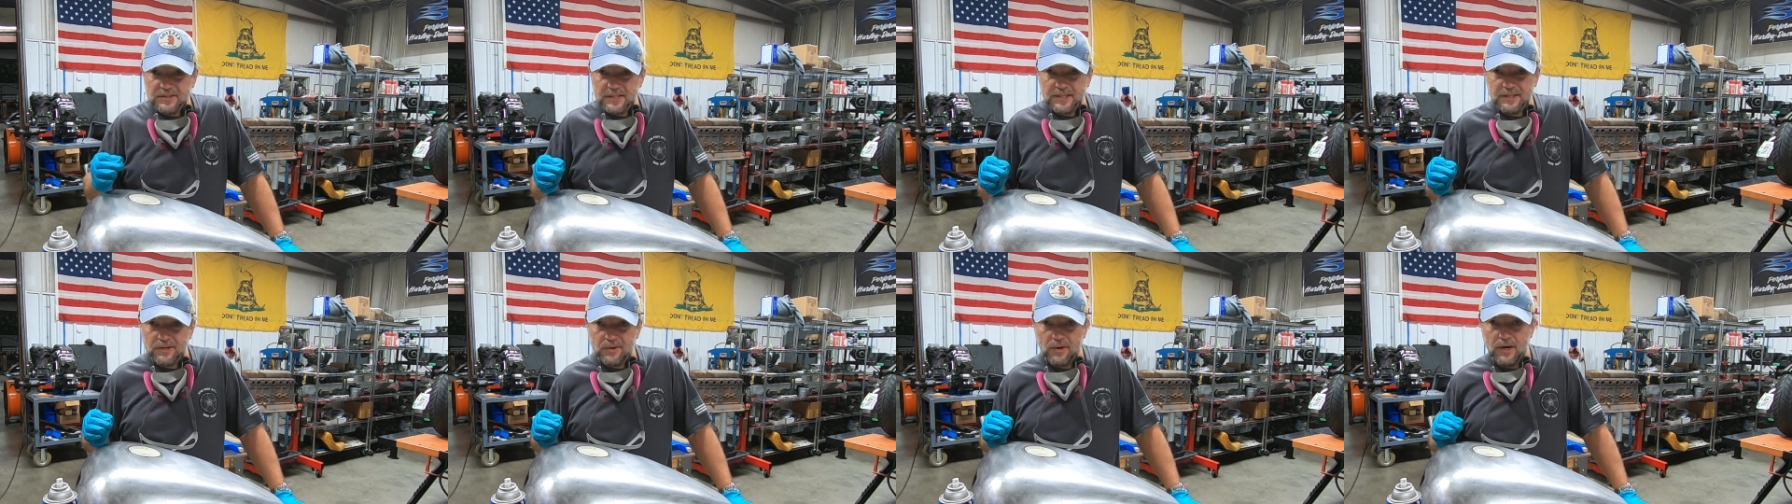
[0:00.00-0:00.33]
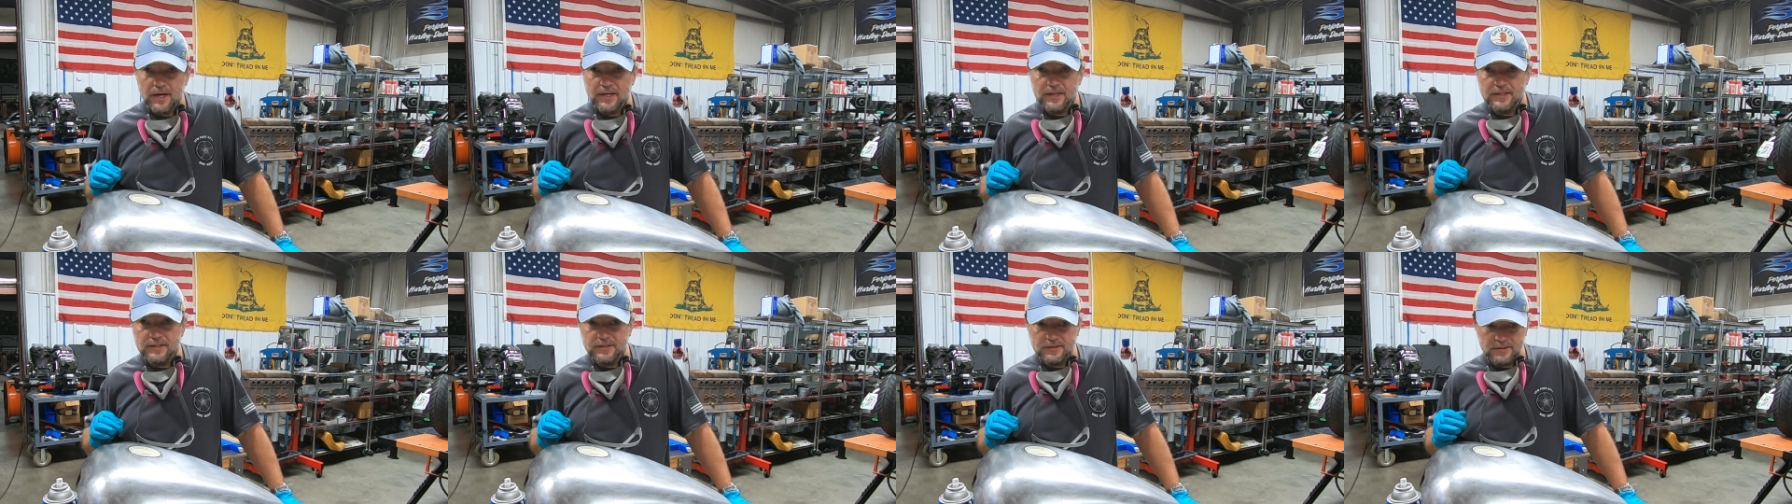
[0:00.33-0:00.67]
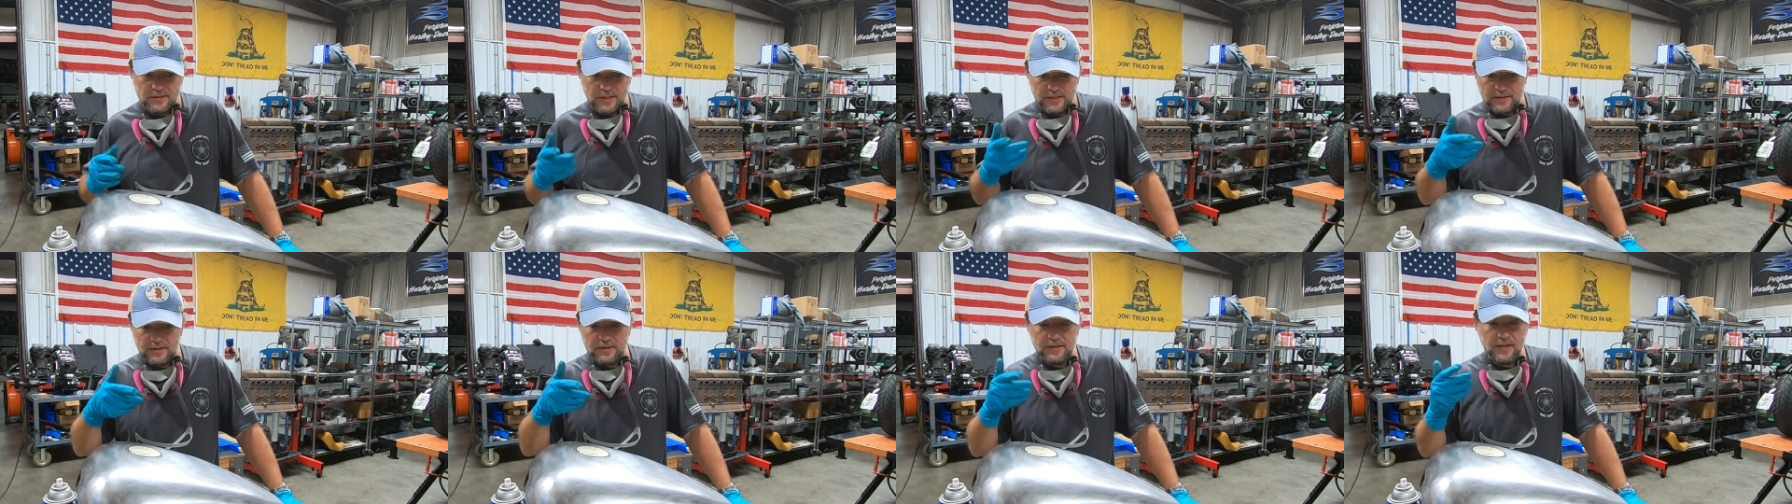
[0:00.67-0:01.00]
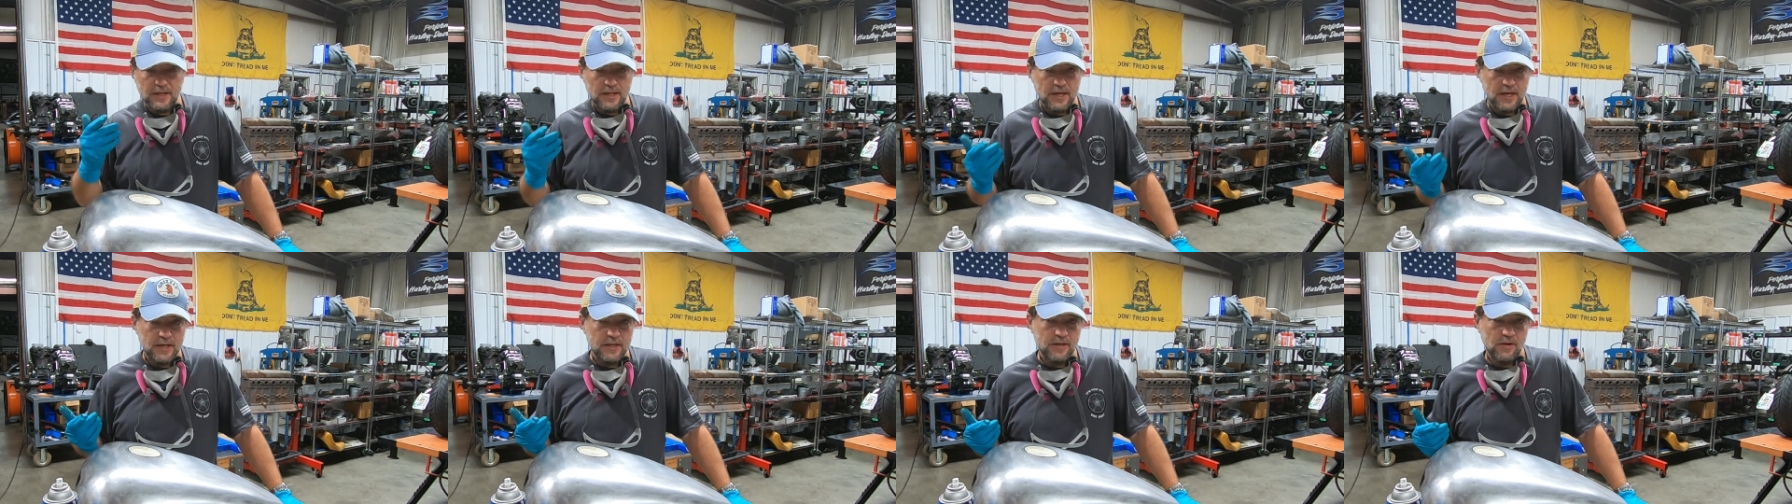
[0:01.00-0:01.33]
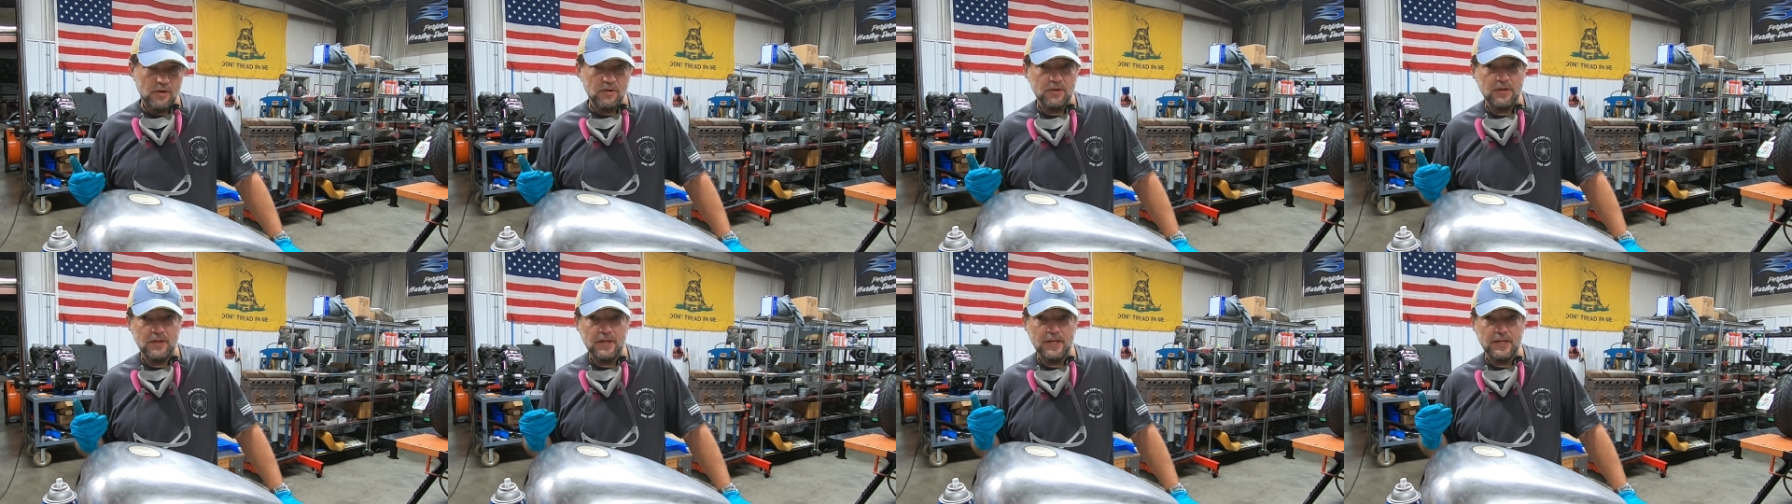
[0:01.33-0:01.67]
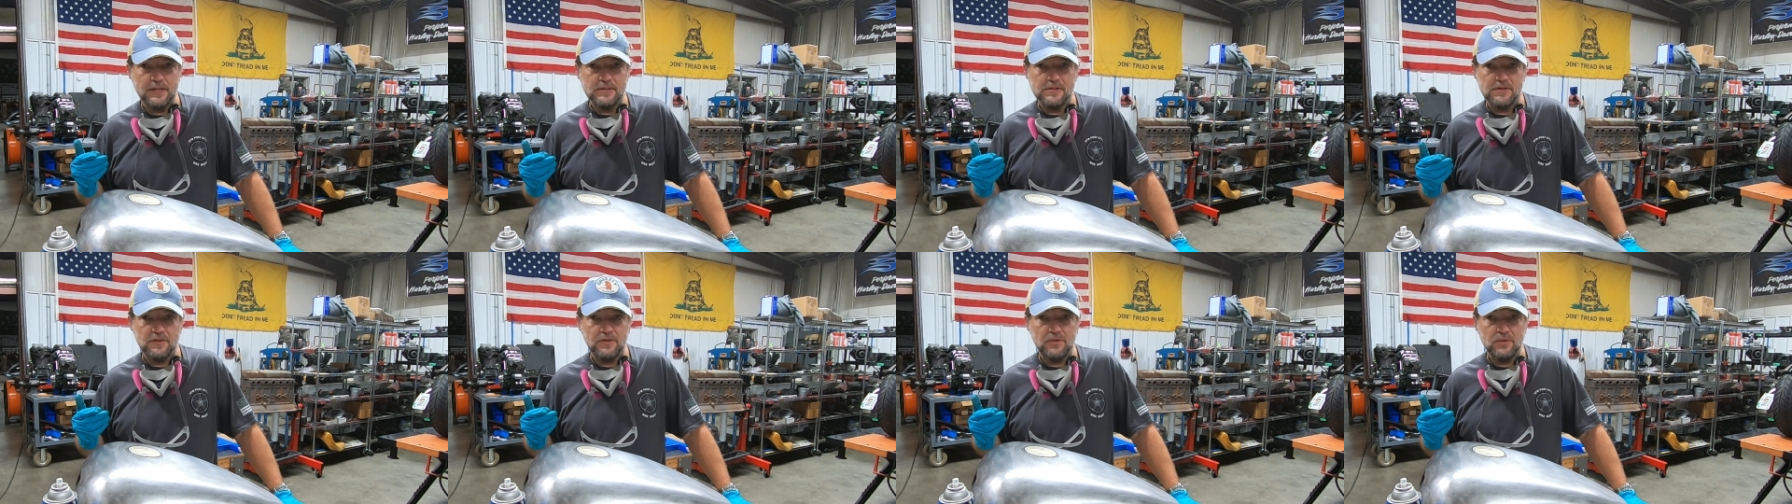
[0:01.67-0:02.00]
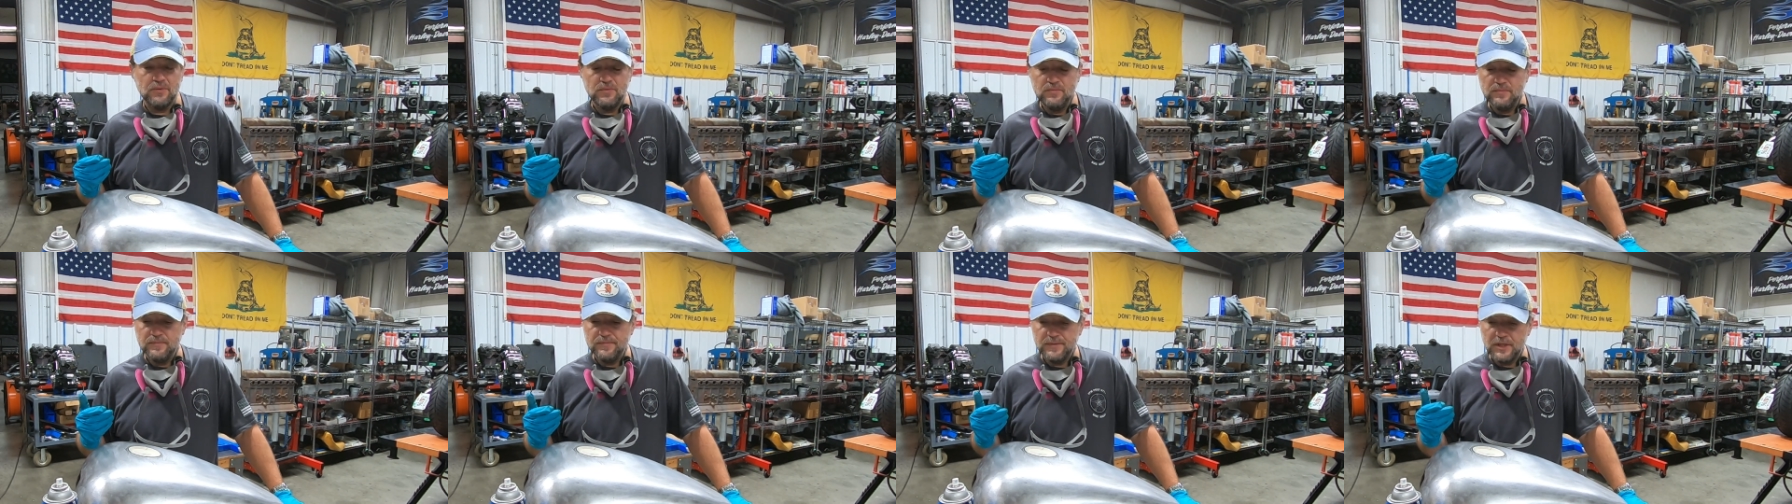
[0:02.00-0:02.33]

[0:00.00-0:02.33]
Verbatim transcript: and crannies that the DA couldn't get to,